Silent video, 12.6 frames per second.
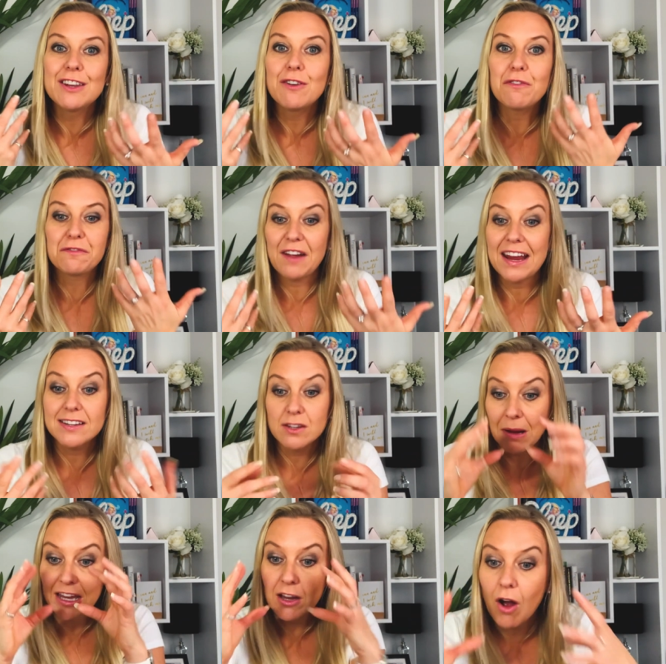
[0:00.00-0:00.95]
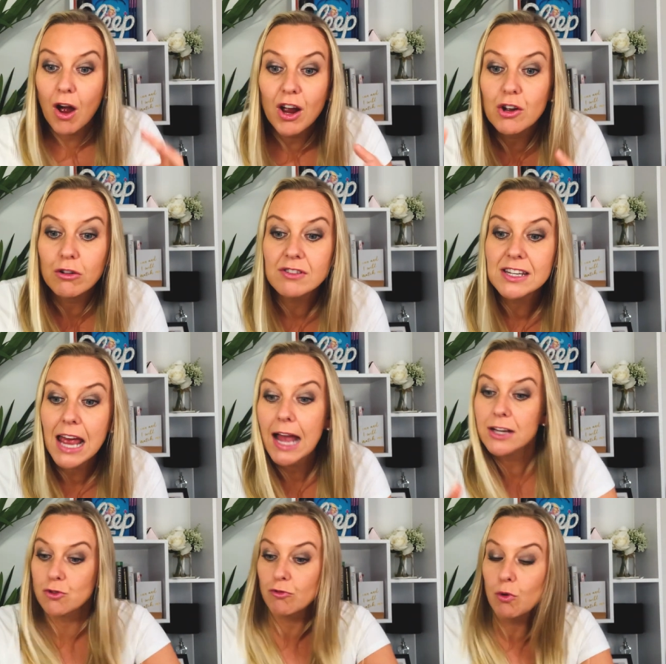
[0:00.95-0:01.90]
in your face, you're making eye
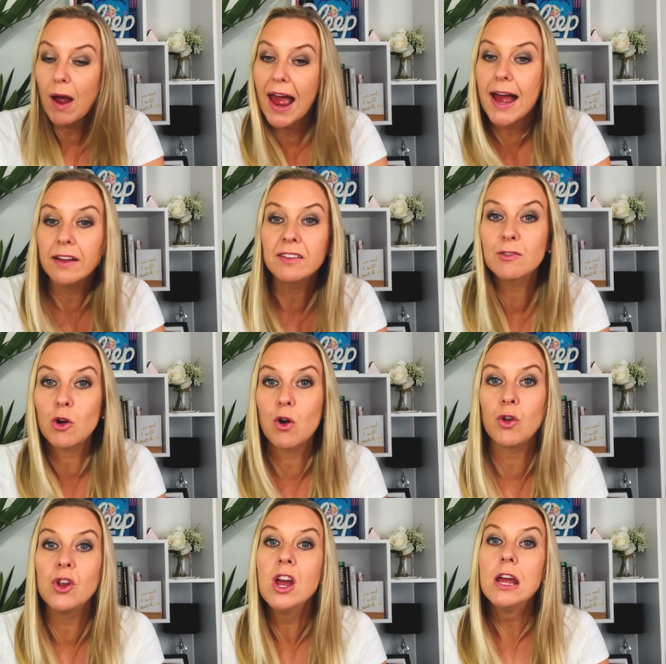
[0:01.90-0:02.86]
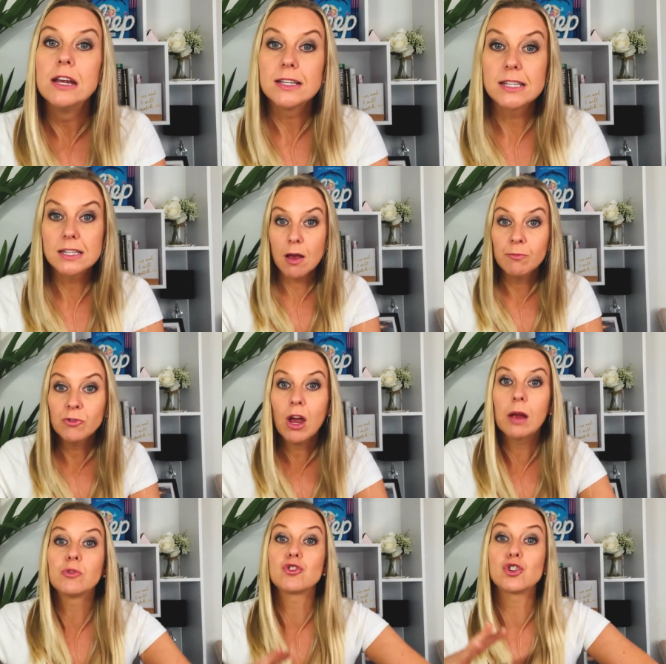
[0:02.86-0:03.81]
contact, you're all hands on,
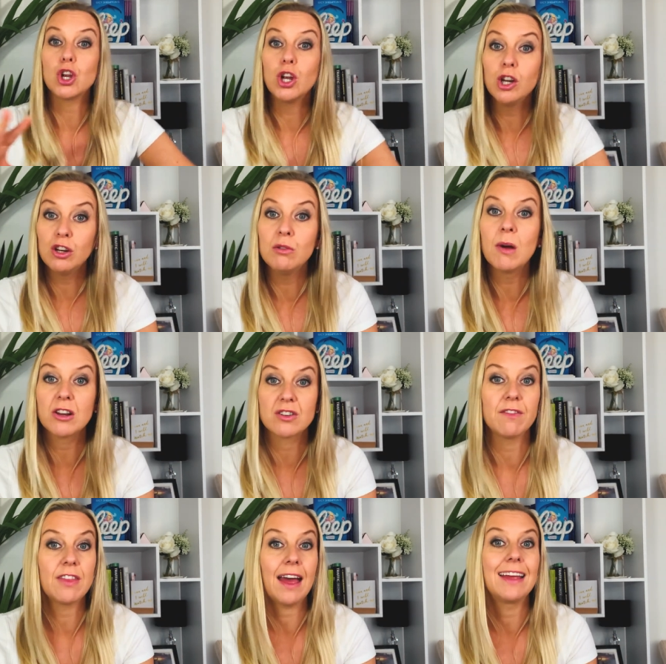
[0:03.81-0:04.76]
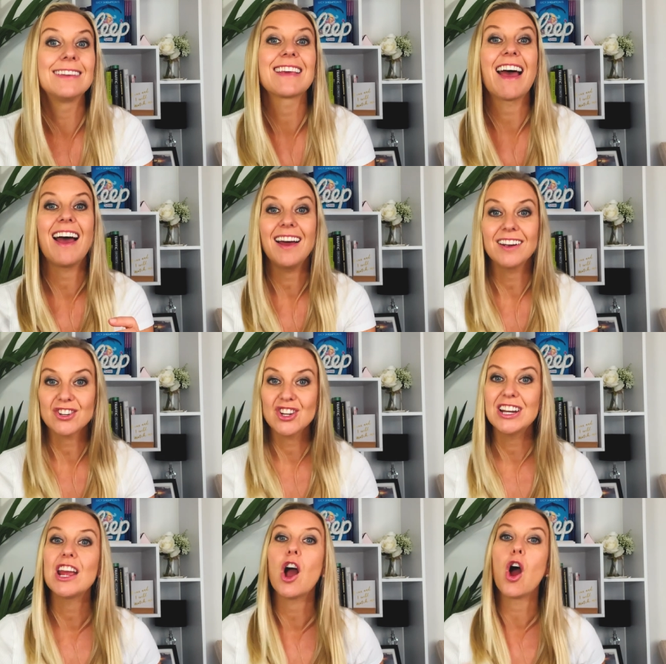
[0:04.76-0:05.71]
sometimes too much of that is
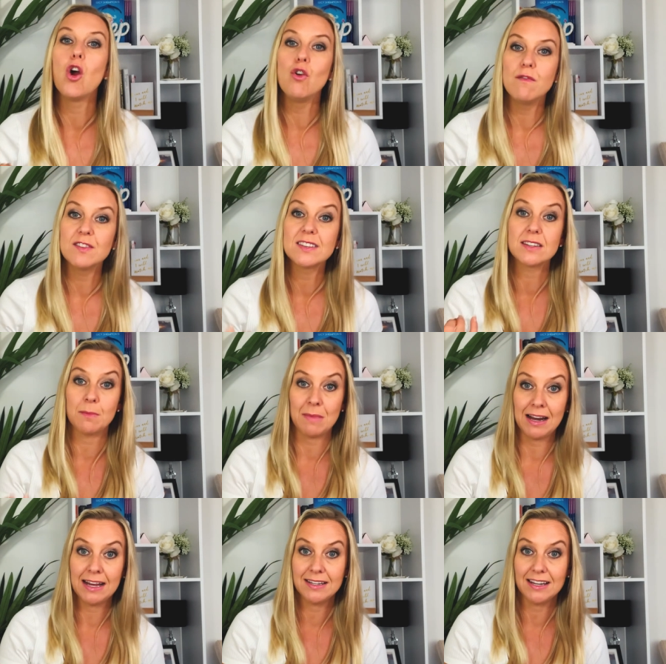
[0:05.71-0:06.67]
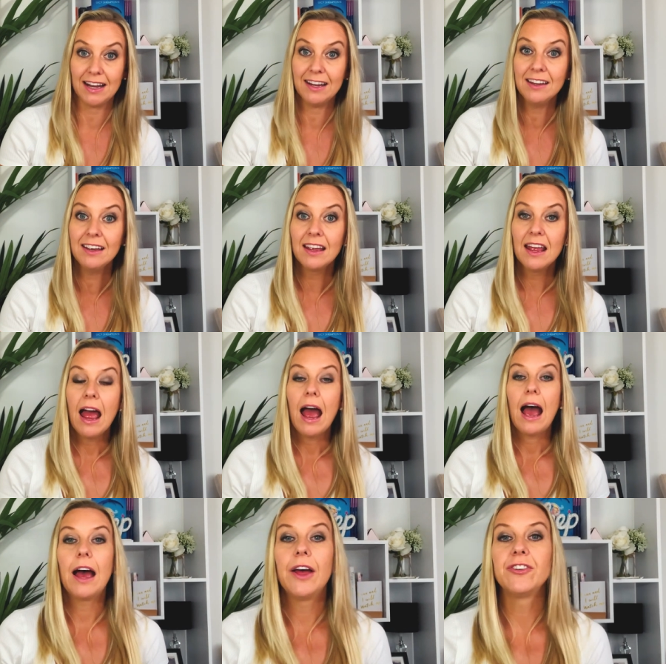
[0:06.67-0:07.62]
actually overstimulating
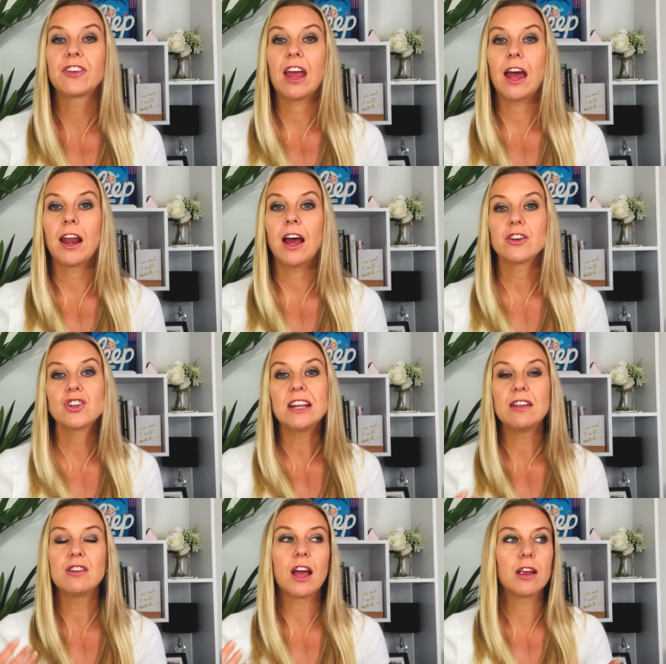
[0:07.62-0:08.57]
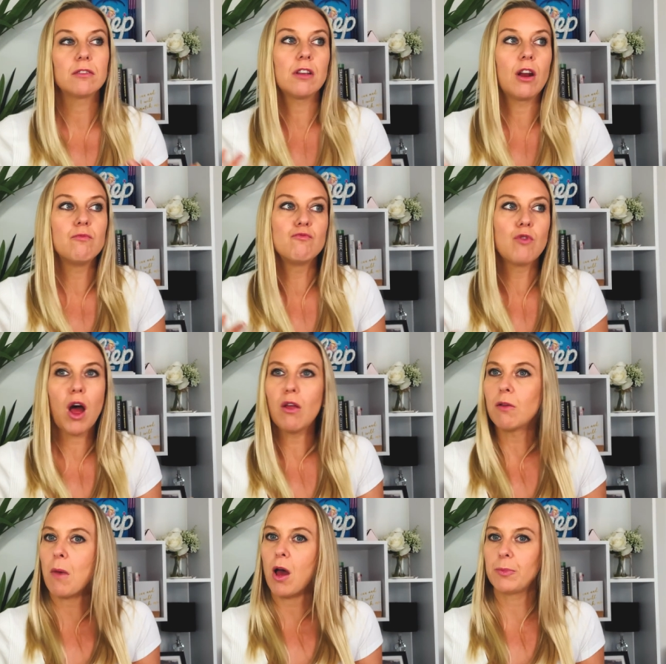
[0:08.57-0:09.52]
and can actually, like, you know, rile
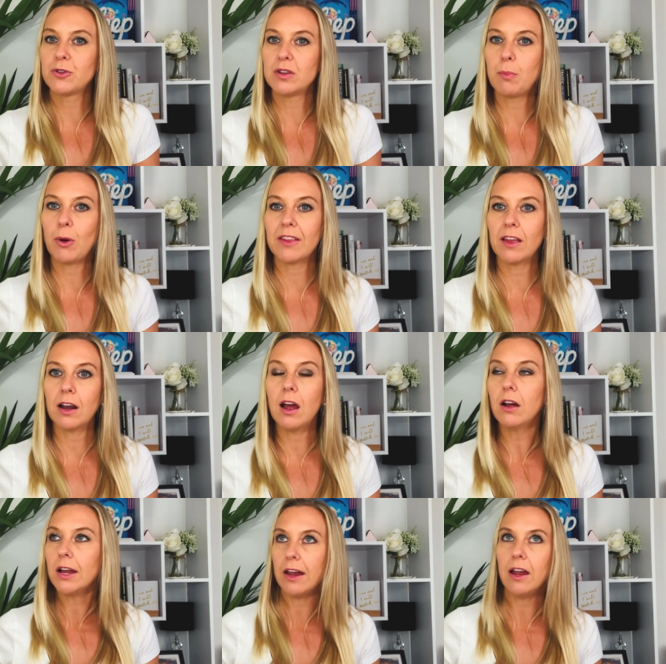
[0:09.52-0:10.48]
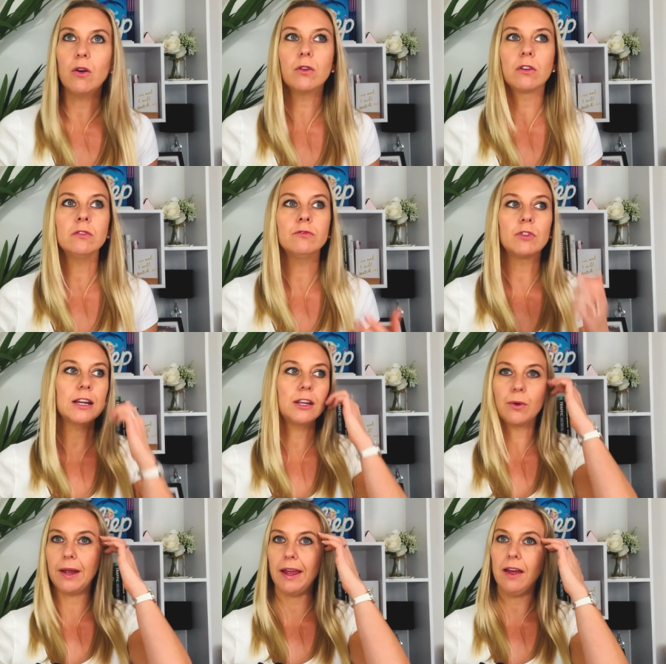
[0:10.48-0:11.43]
them up to the point they're like, okay, hold on, right,
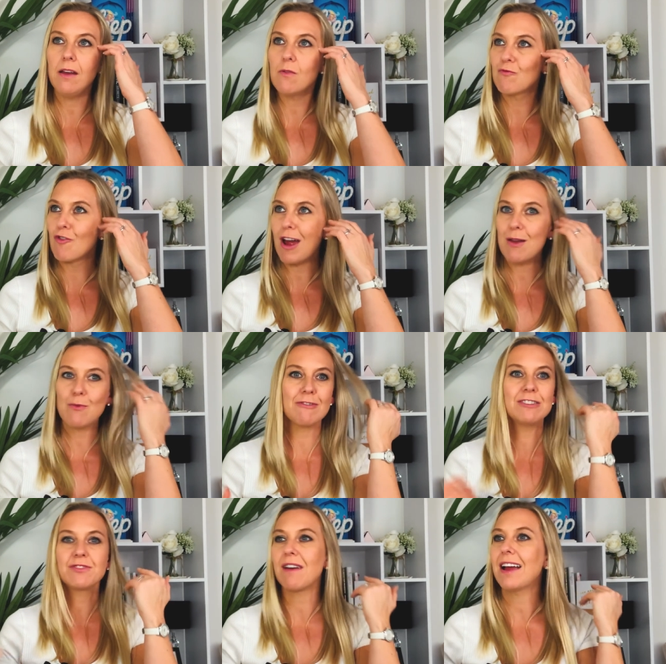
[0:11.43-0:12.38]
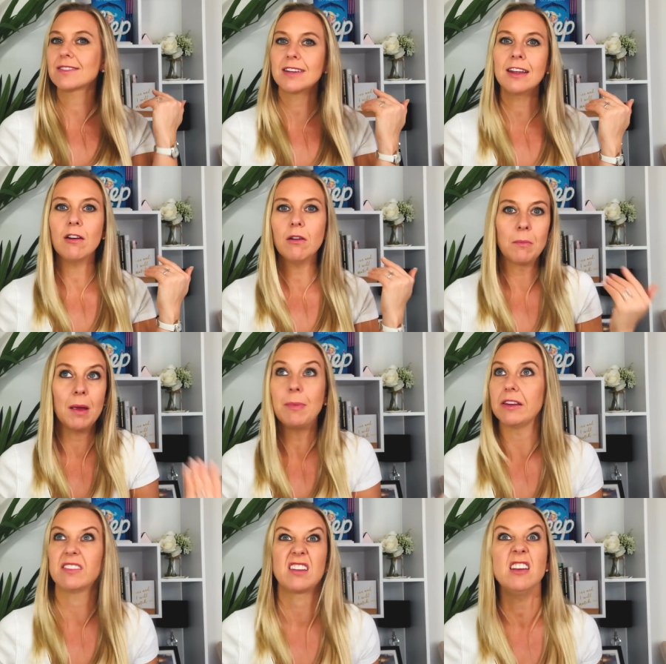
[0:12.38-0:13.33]
you're here, right, we're interacting, oh, maybe
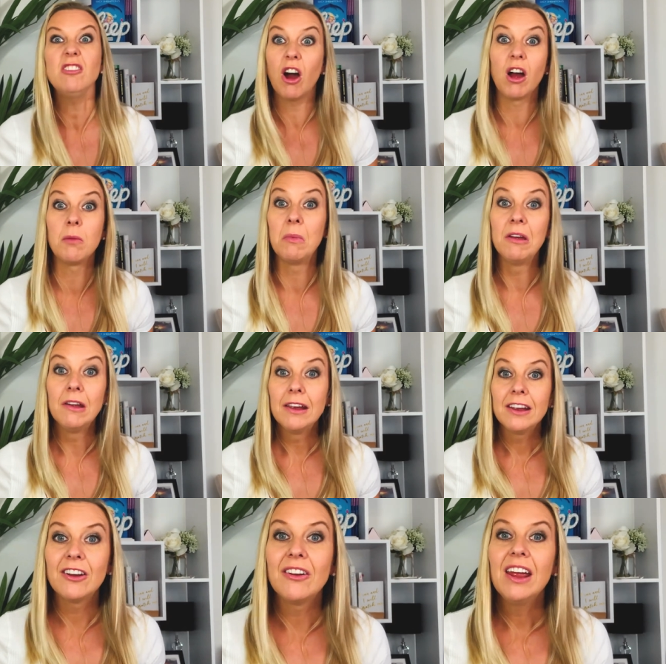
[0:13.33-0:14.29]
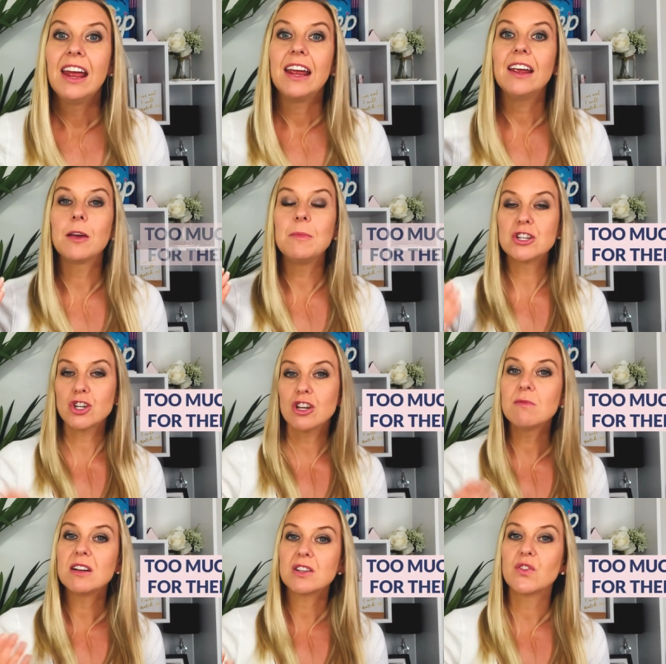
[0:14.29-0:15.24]
it's daytime. You know, it can be
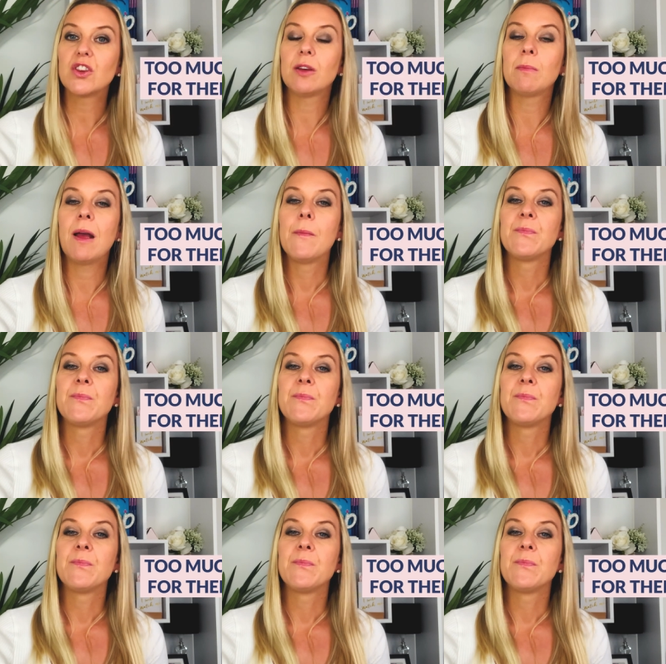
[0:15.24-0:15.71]
too much for them